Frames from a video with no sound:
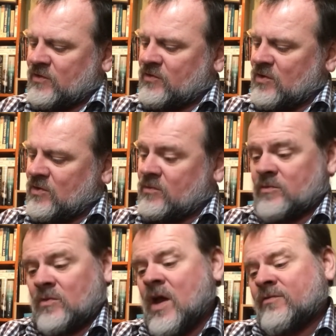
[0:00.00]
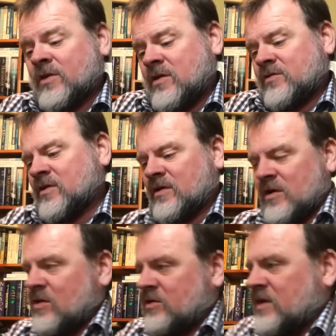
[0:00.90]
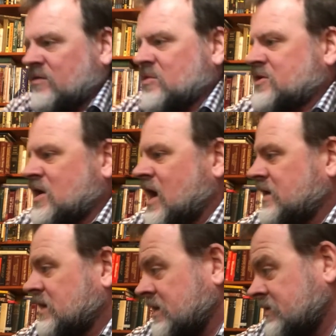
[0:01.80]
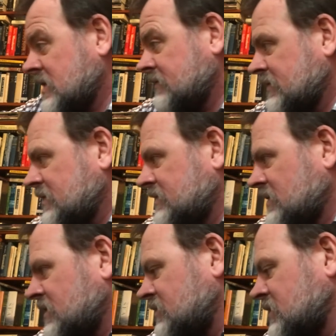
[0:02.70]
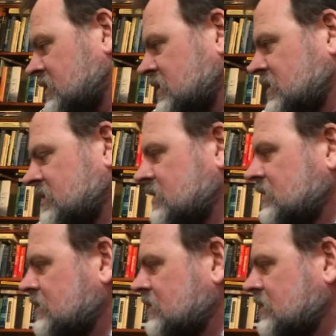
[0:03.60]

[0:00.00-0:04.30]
So I have to, you know, give him a shot. Like I say, 50 cents, what are you going to do?